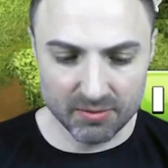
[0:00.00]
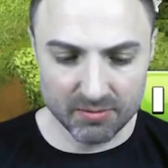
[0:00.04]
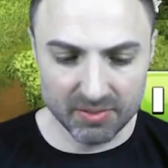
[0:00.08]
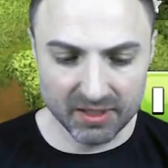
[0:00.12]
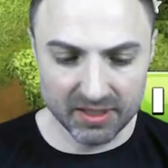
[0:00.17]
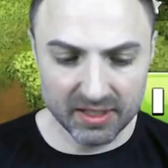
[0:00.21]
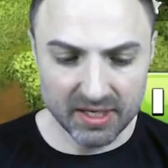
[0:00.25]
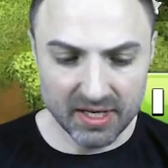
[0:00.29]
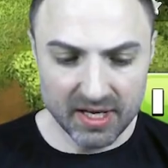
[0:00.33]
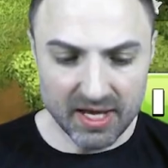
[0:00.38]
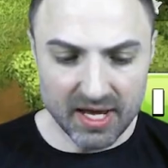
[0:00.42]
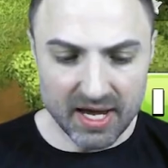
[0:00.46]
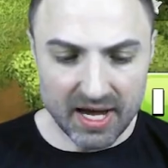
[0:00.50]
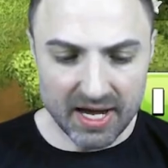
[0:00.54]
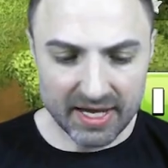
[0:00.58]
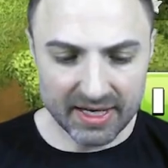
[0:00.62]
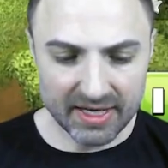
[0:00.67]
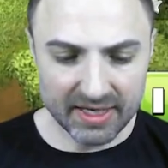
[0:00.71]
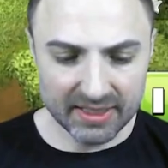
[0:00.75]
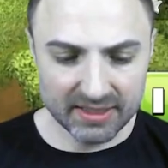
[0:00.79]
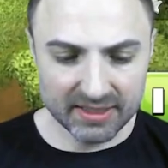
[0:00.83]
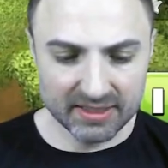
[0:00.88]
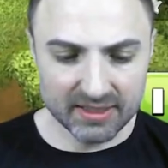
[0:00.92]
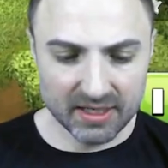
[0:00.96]
But I
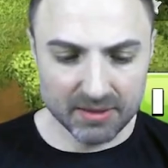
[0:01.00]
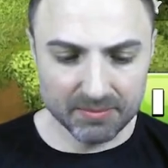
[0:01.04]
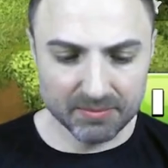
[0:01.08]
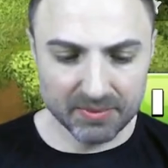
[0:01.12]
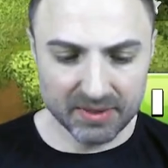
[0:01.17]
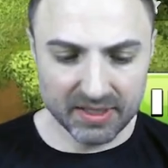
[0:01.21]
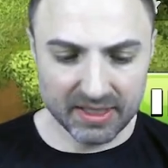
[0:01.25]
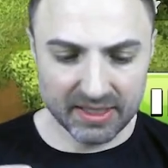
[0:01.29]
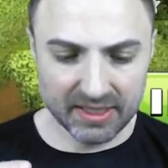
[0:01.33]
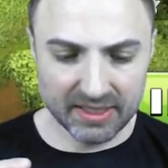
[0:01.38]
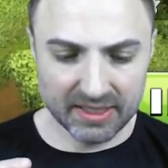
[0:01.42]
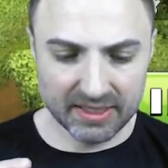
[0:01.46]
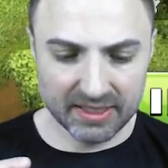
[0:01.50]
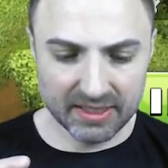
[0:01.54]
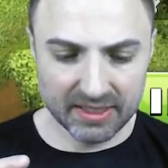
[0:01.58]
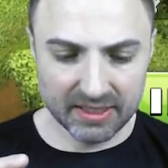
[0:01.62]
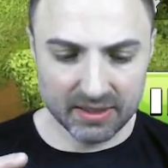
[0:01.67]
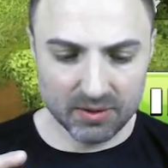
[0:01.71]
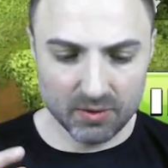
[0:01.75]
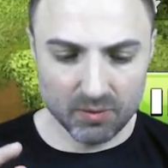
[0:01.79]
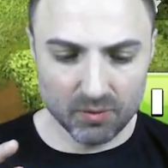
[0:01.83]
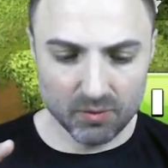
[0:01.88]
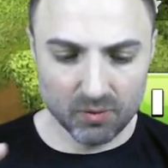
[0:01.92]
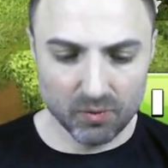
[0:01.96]
ended up
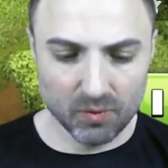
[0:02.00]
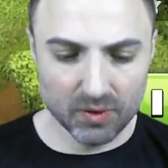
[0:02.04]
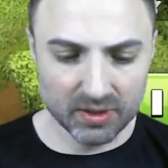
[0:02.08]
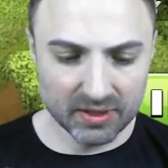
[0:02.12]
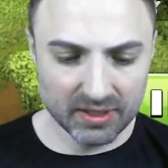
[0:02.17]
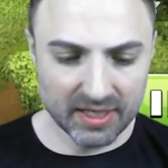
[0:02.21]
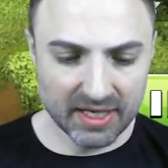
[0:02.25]
getting one